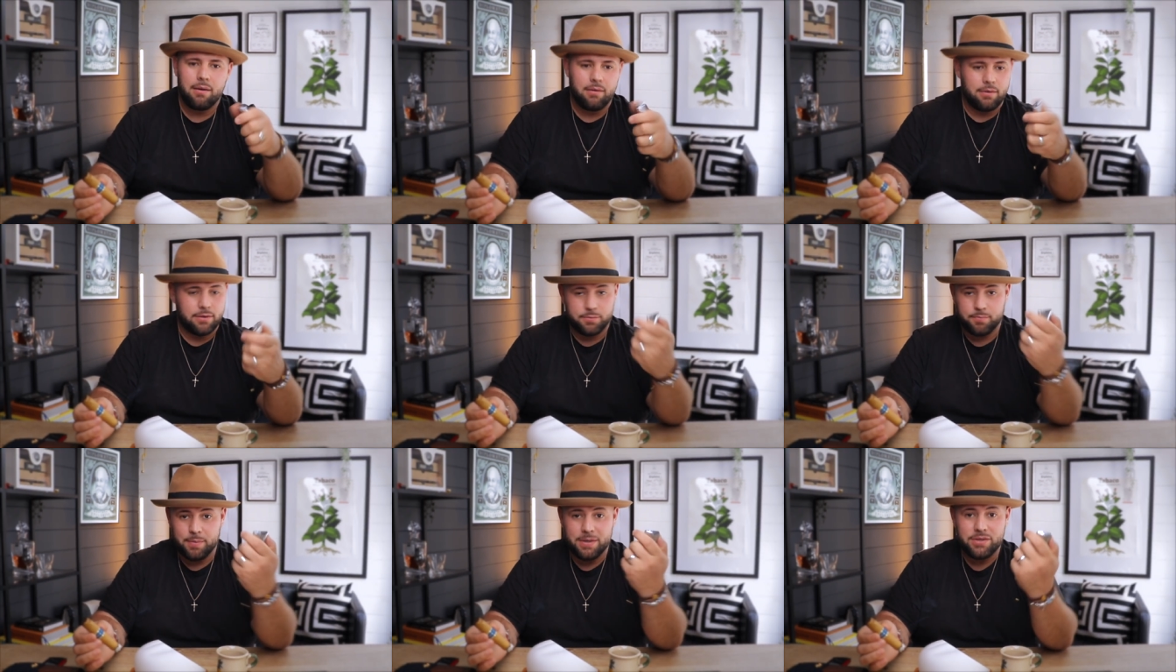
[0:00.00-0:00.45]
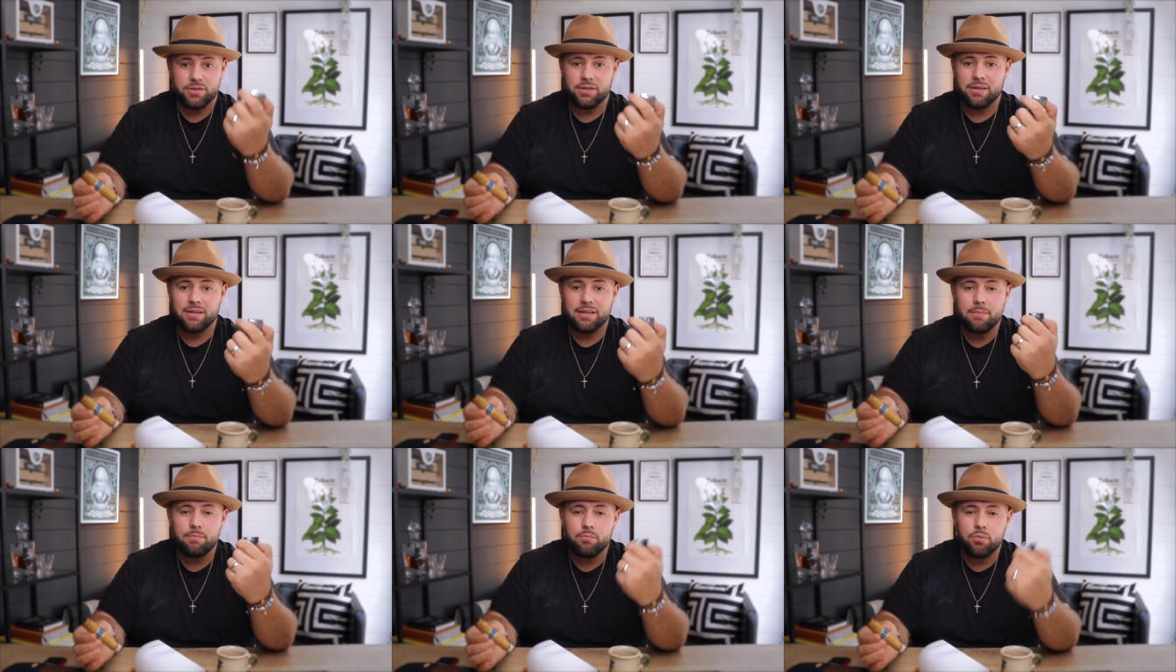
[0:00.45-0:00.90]

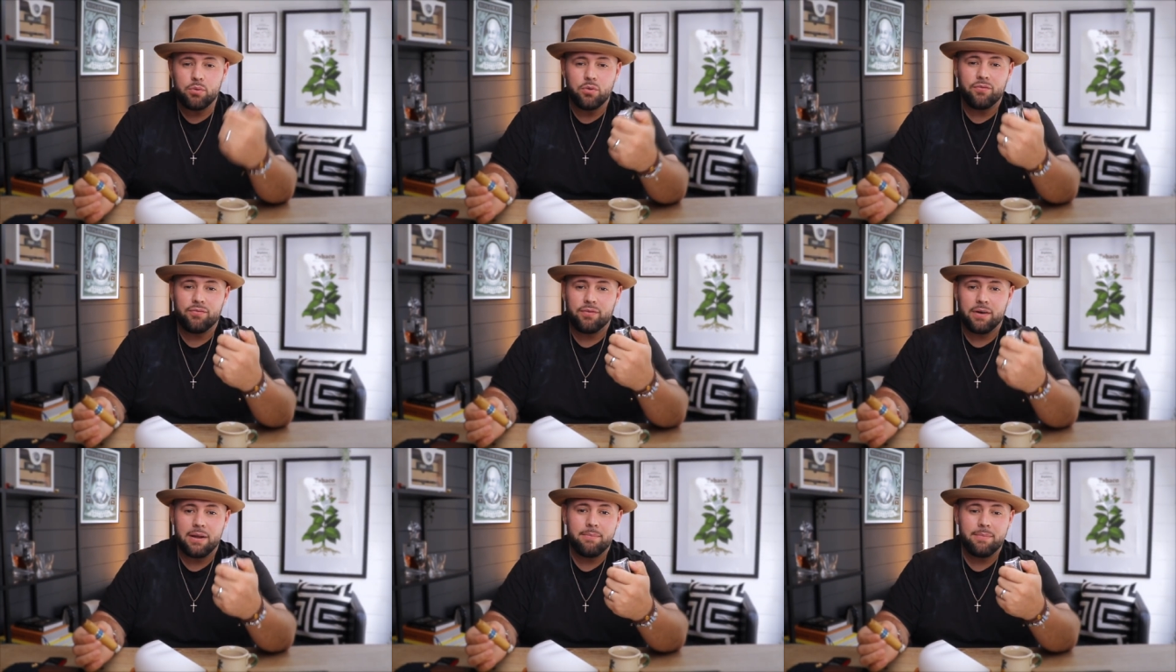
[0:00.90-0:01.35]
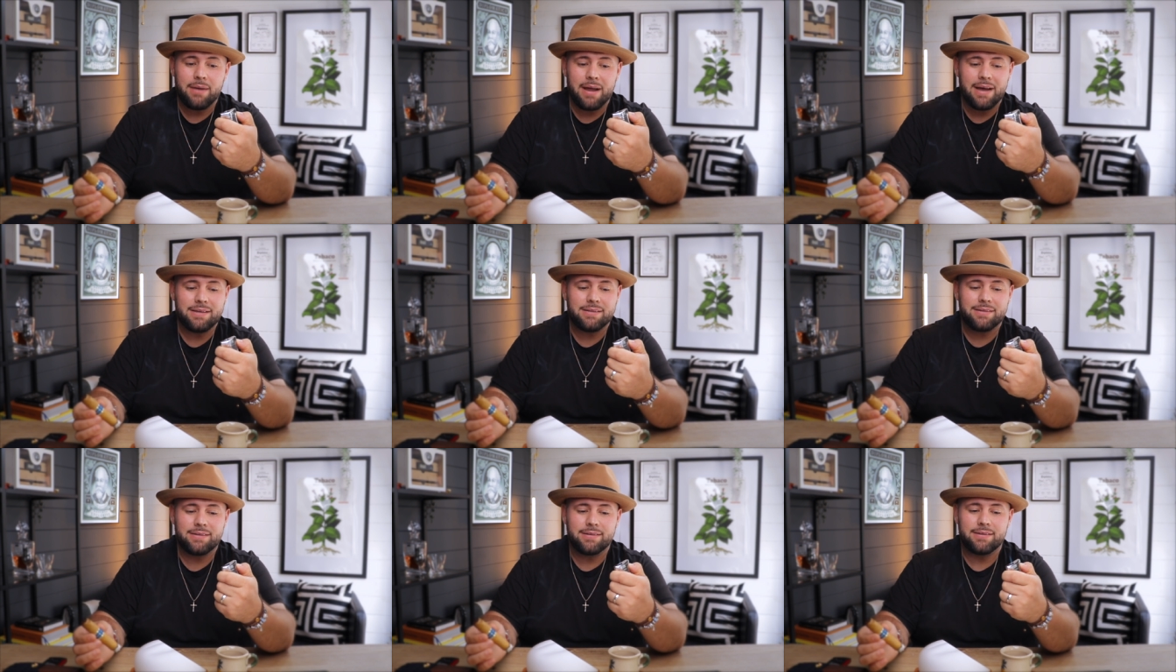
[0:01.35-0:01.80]
especially the blue flame
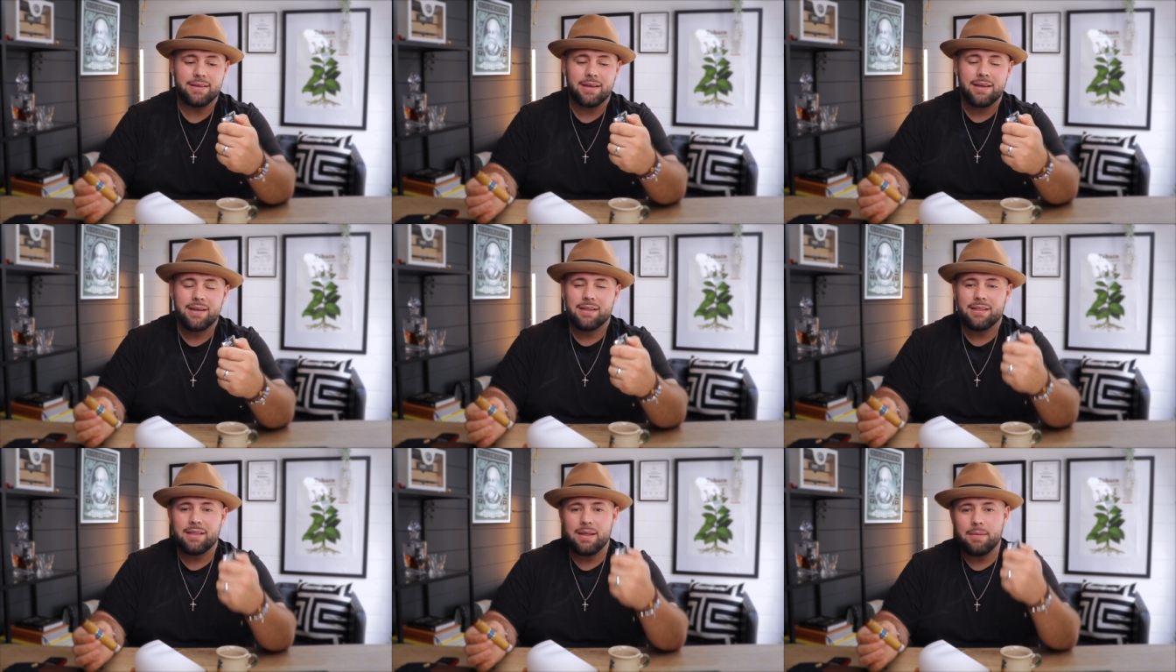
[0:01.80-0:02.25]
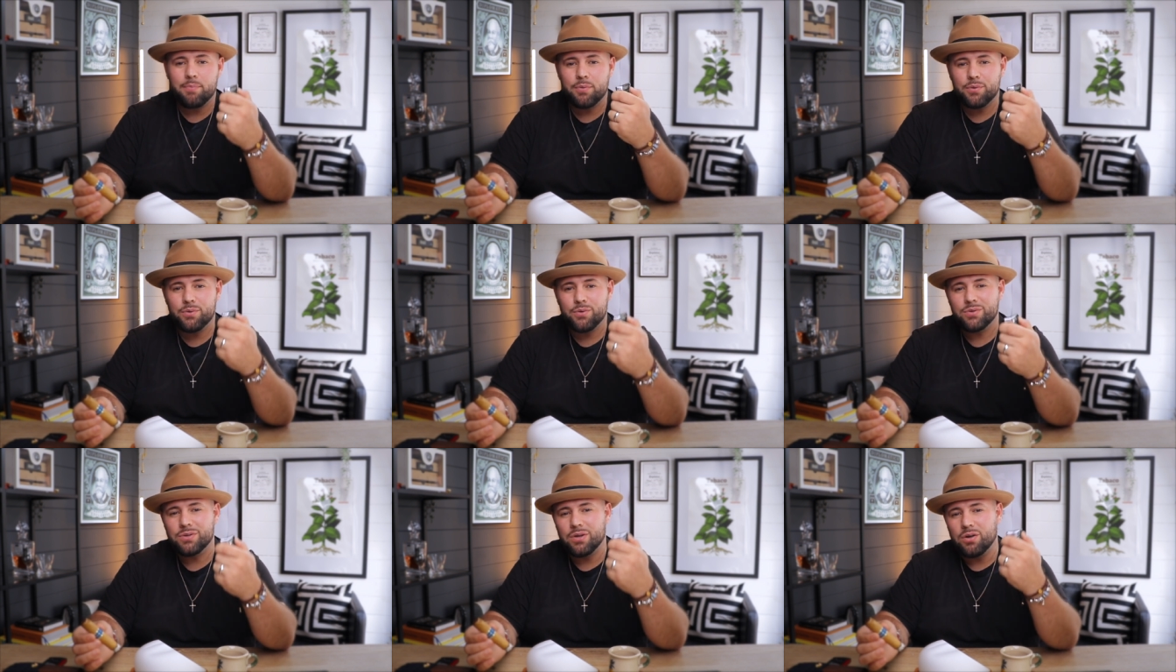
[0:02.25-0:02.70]
lighters they
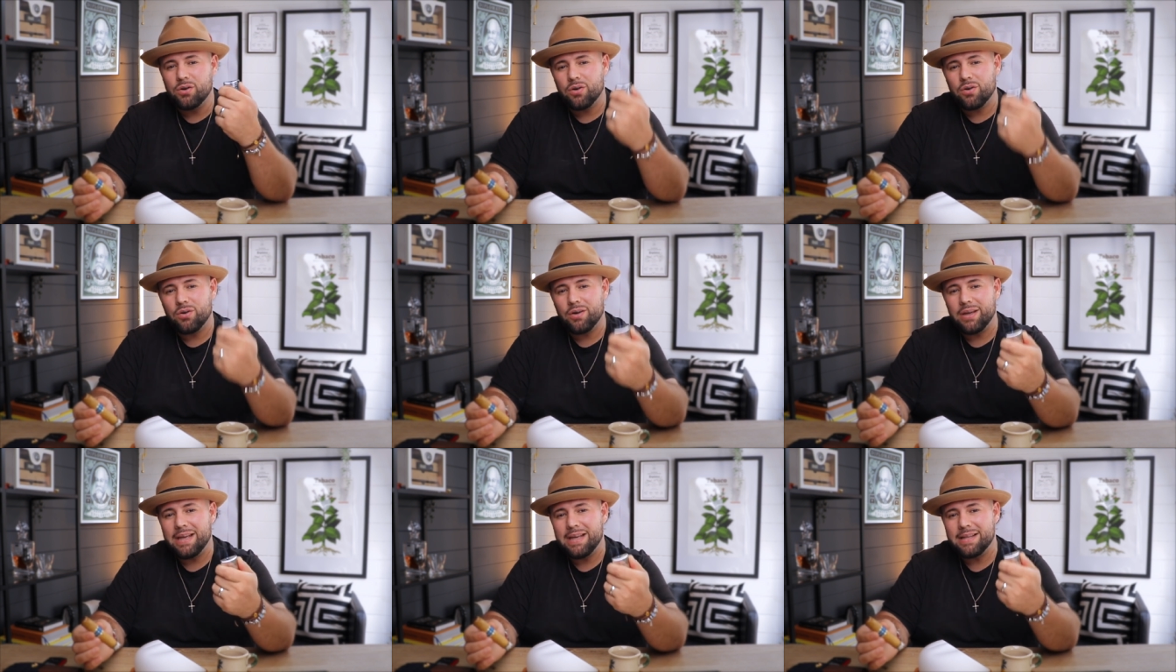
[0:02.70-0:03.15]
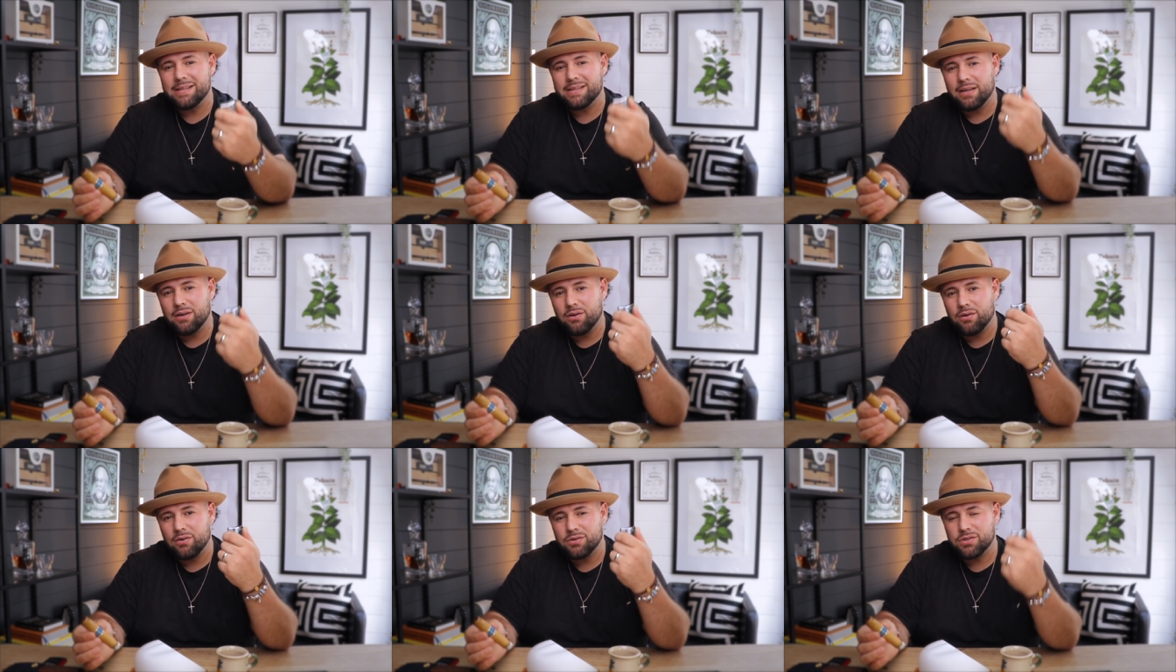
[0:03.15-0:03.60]
produce a lot of heat
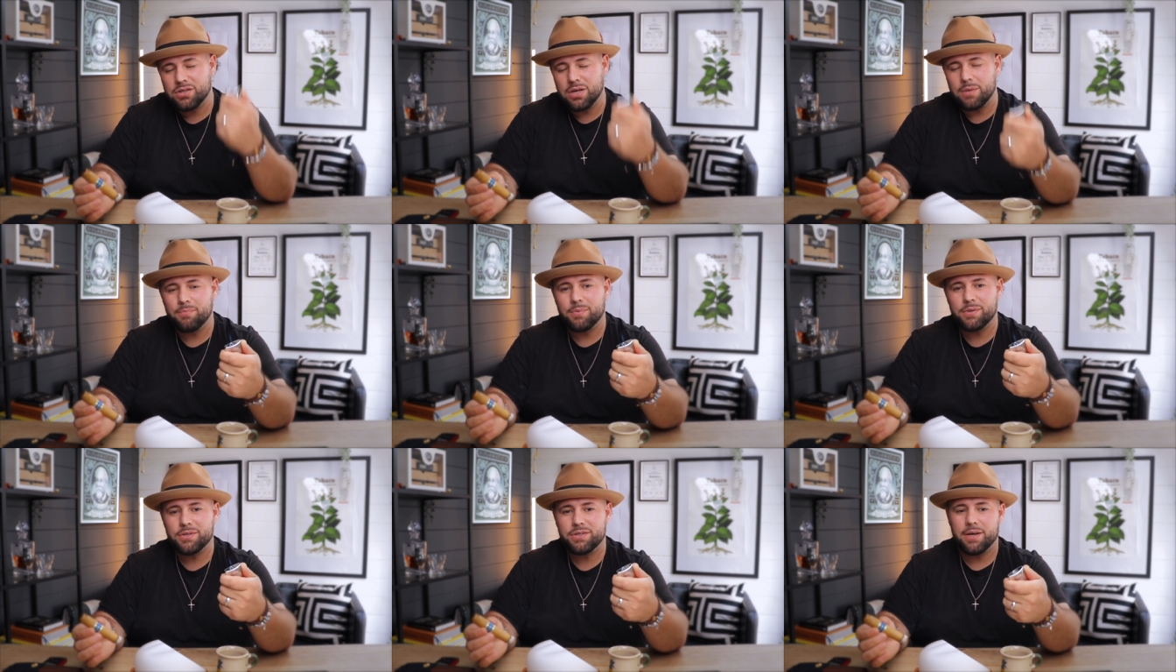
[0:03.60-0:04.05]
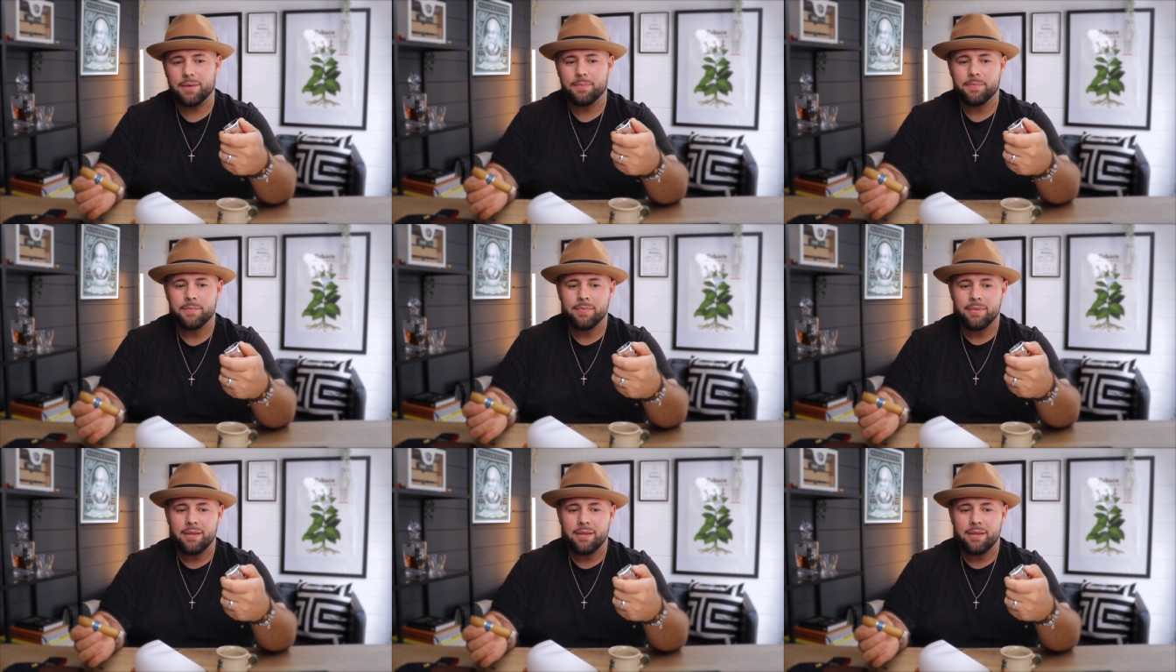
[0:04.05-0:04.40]
a lot of temperature